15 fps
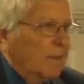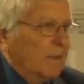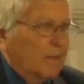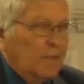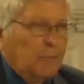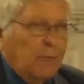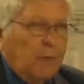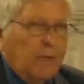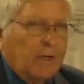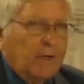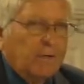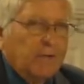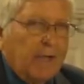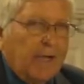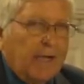this wasn't
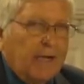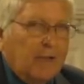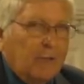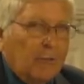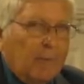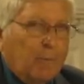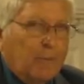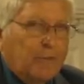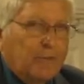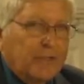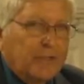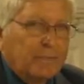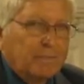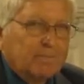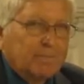a
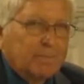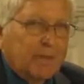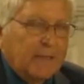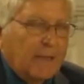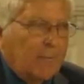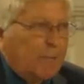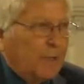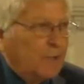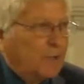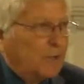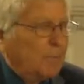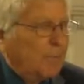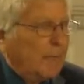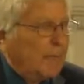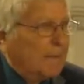83%, as I
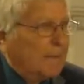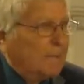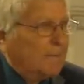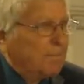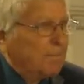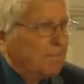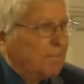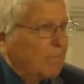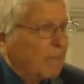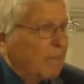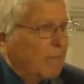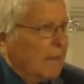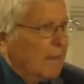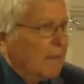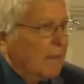mentioned about the,
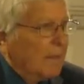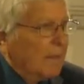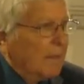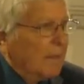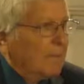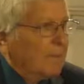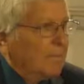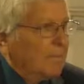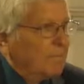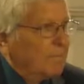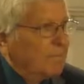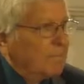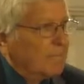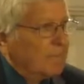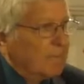uh,
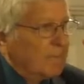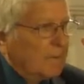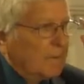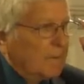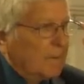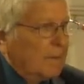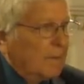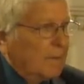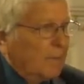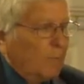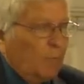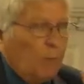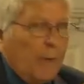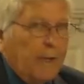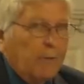the, the
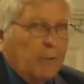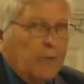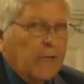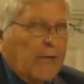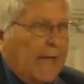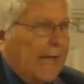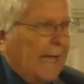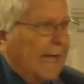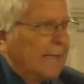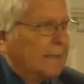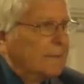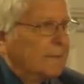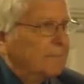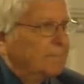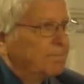weight with the
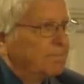eyes